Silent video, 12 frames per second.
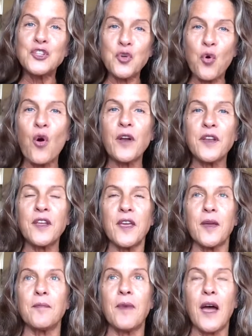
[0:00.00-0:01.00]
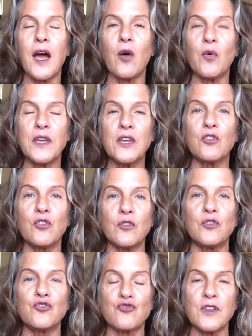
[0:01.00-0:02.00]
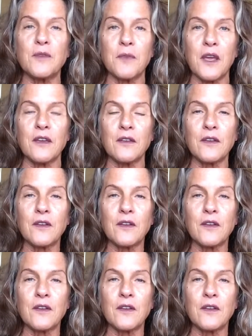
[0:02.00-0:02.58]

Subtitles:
taught him how he could treat me.